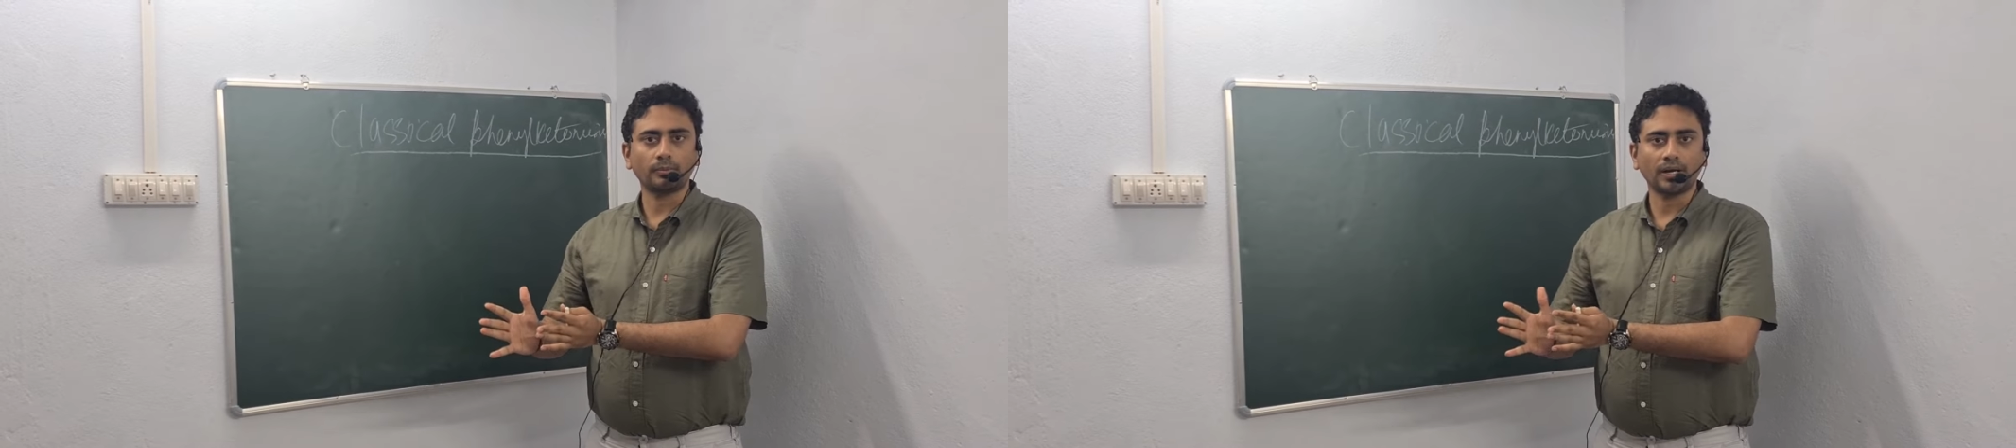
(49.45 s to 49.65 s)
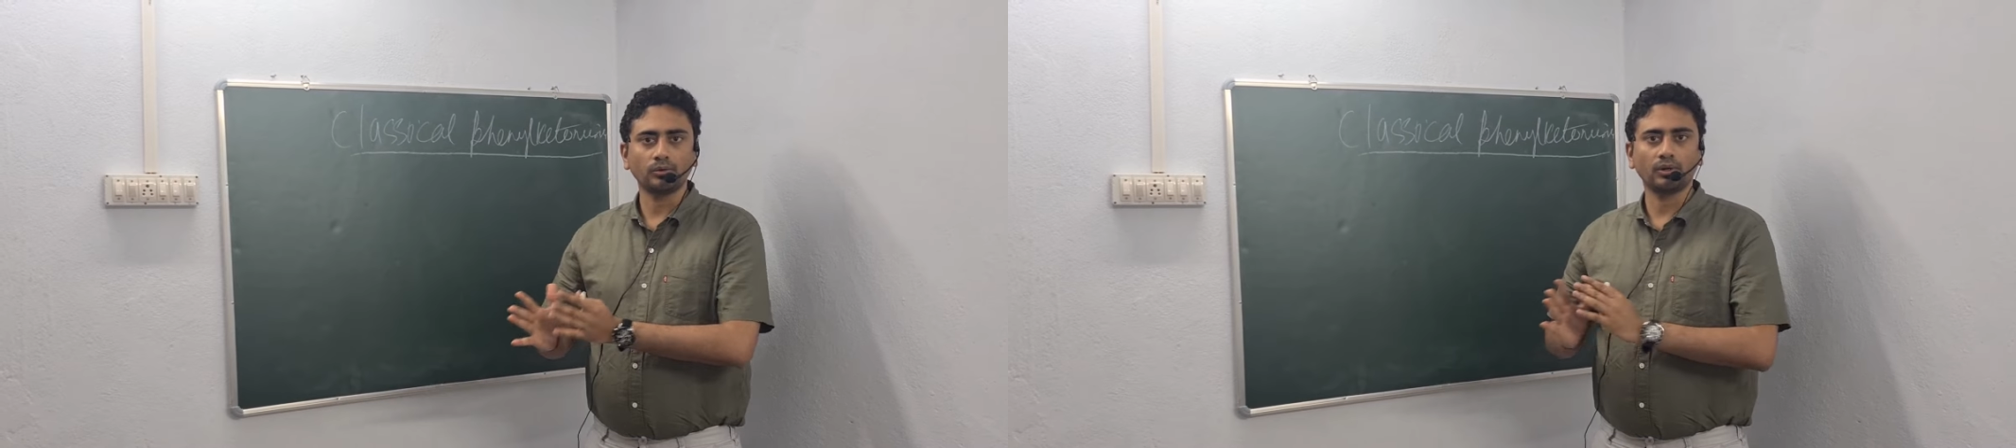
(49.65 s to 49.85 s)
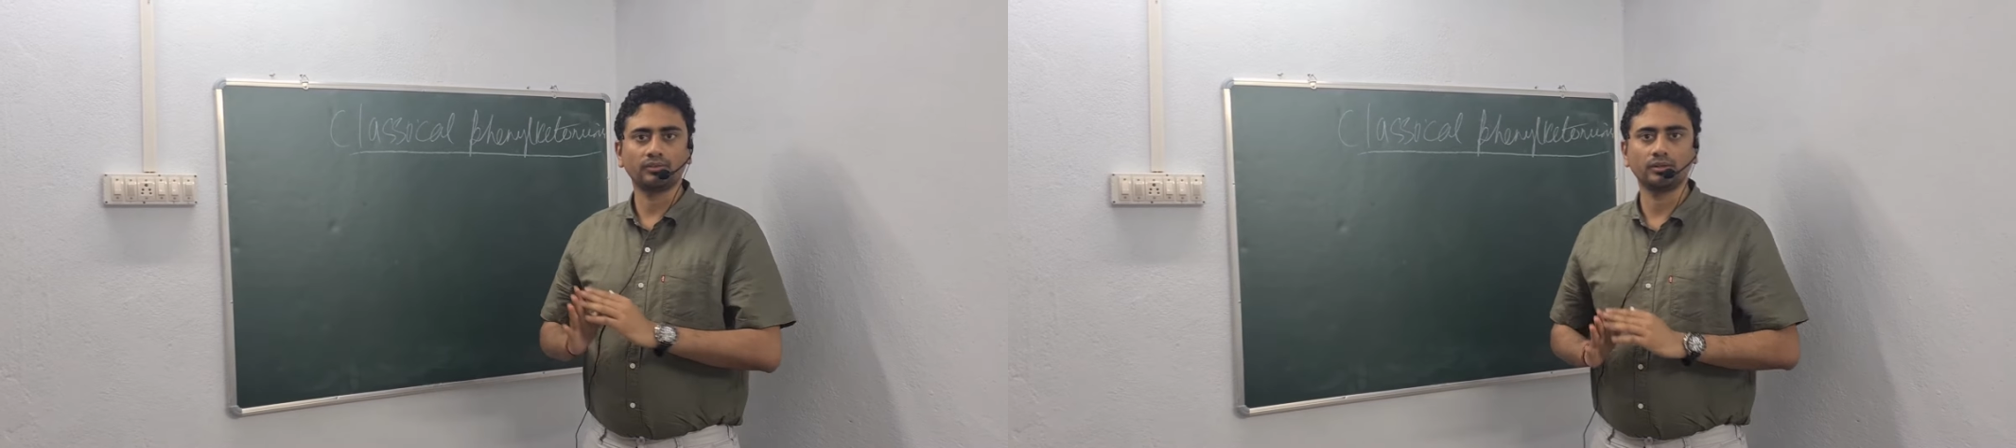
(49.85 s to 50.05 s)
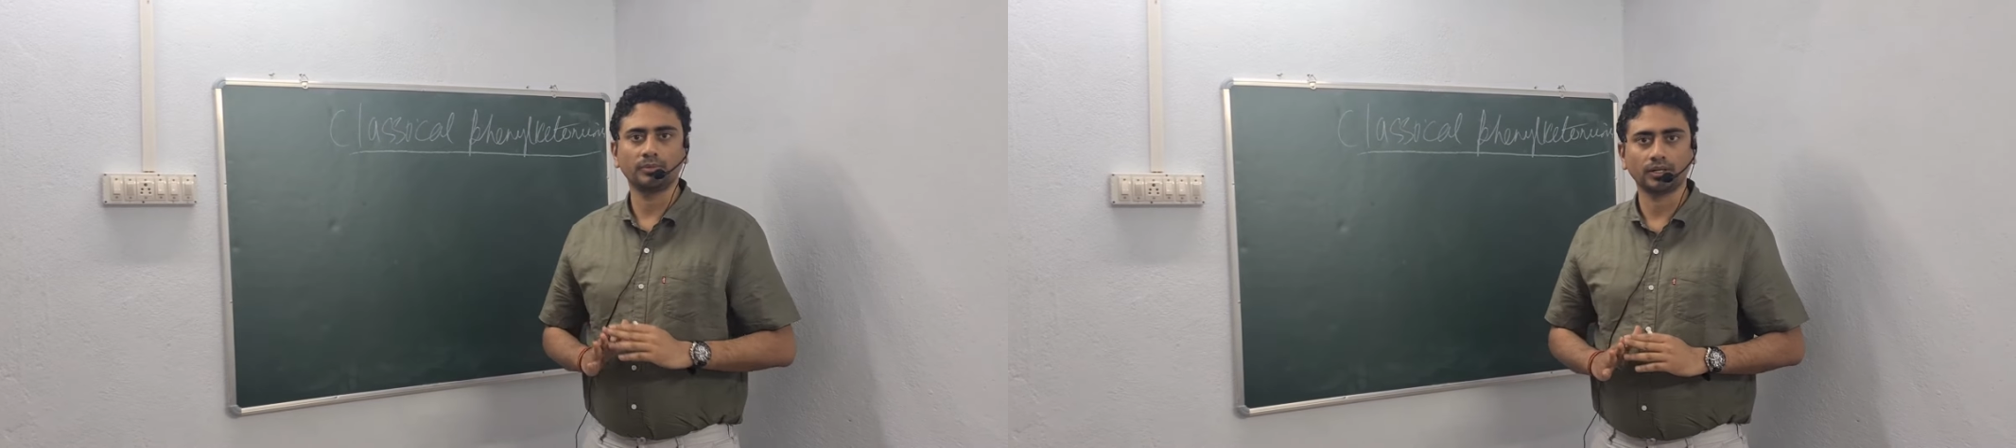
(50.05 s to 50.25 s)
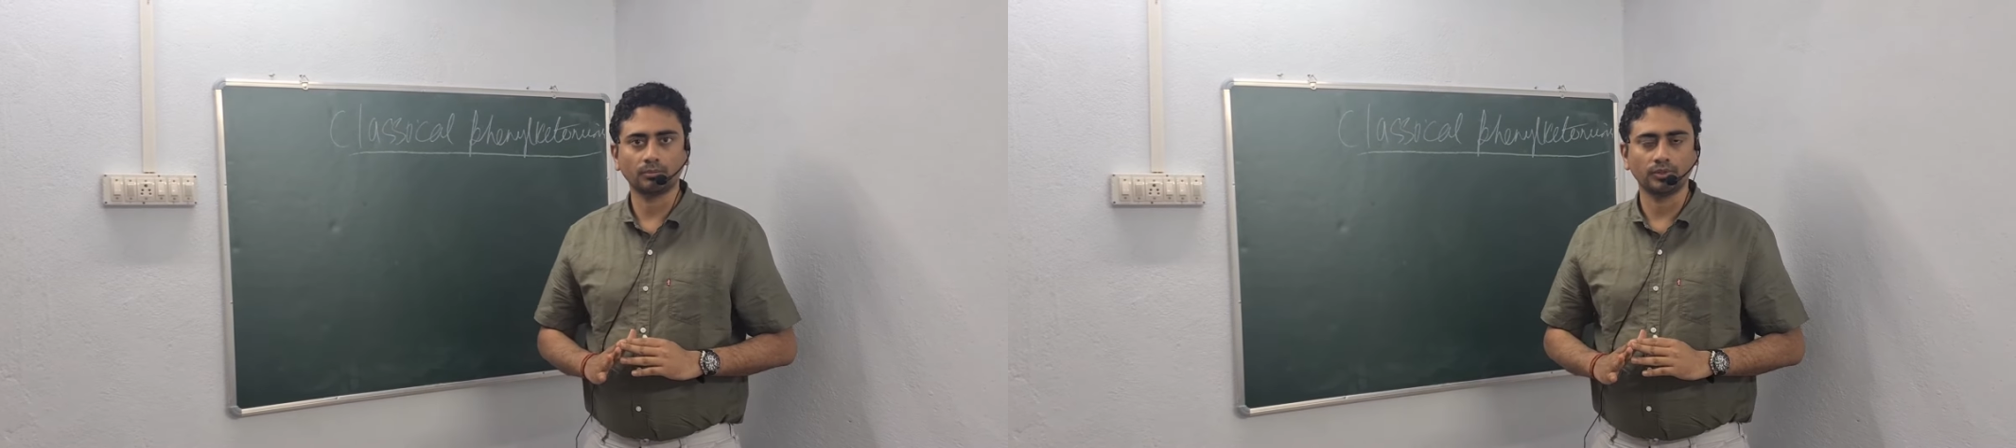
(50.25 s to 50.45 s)
amino acid
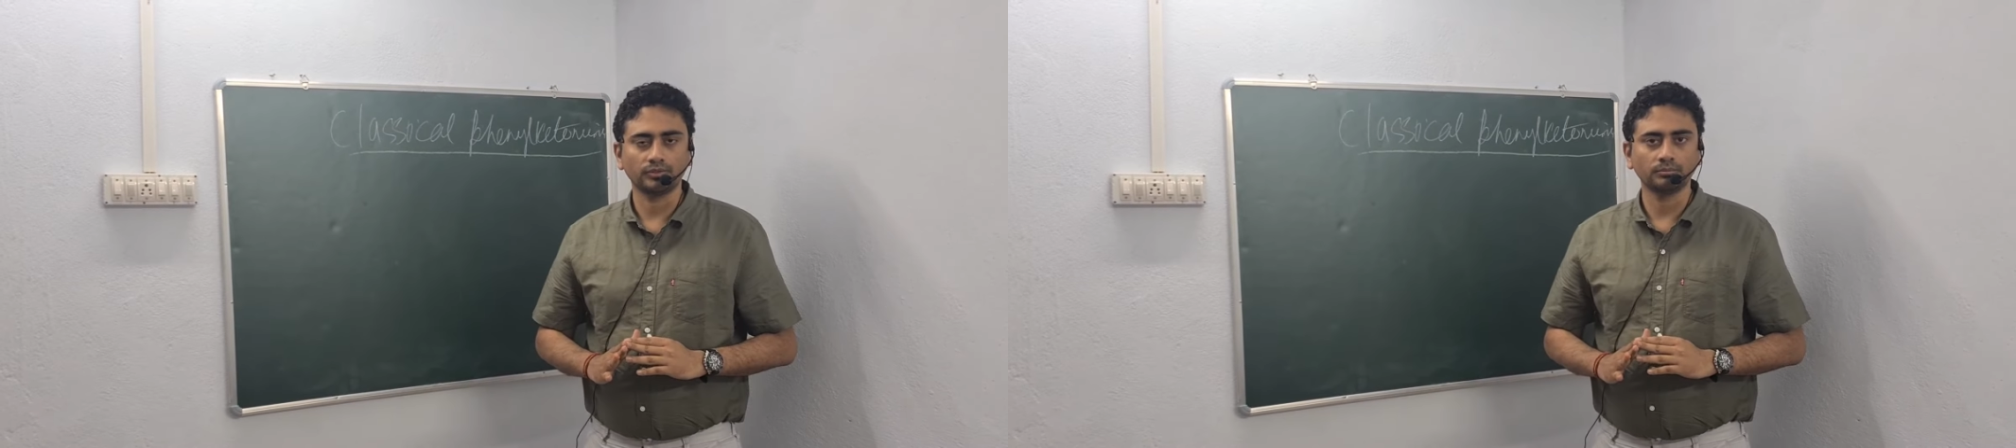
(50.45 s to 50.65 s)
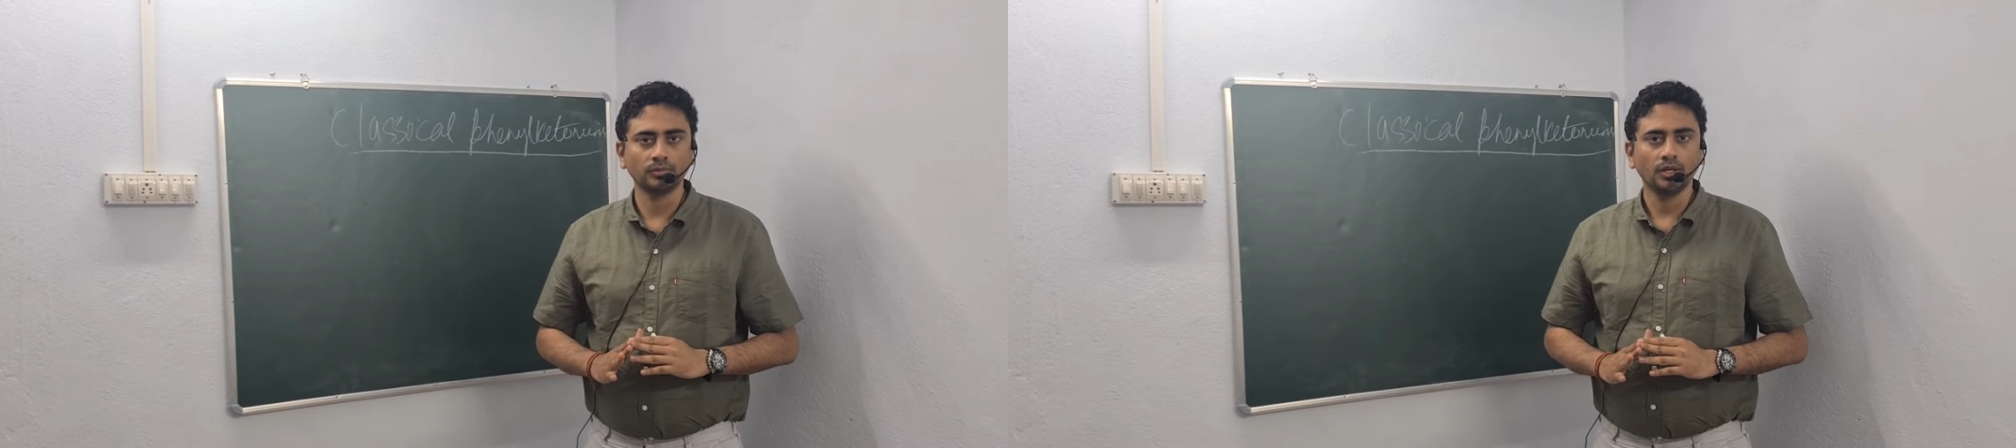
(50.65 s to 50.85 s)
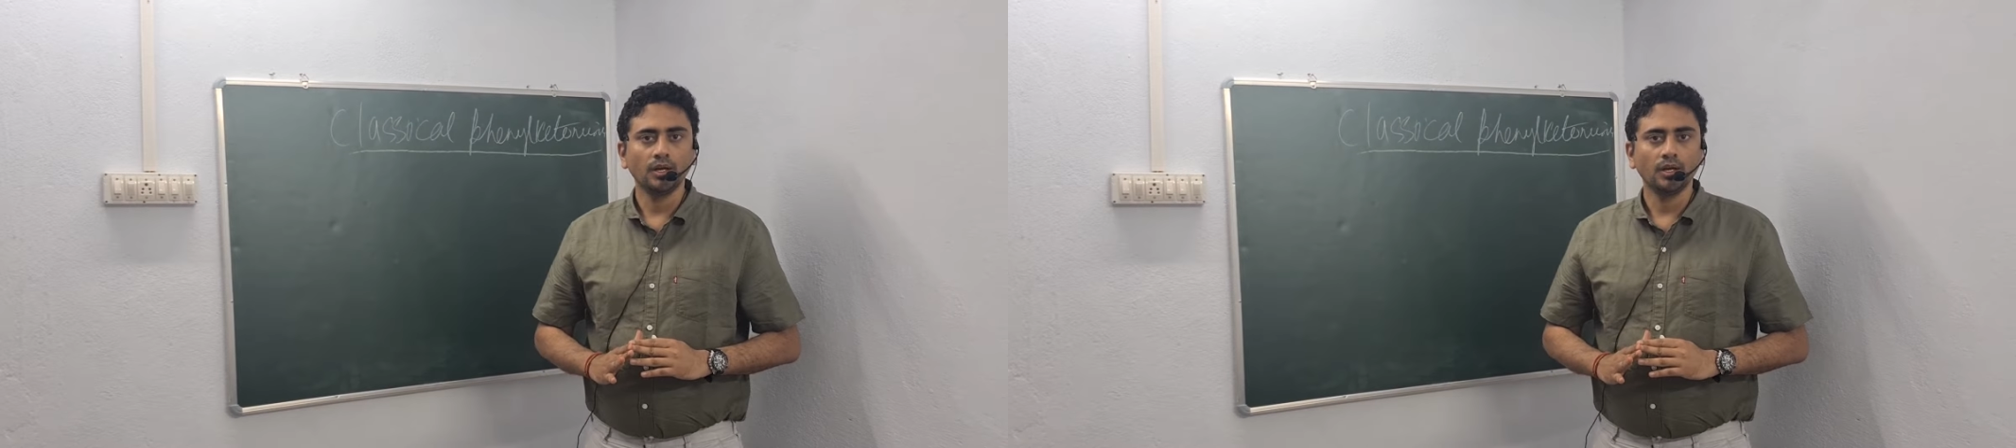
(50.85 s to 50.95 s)
metabolism,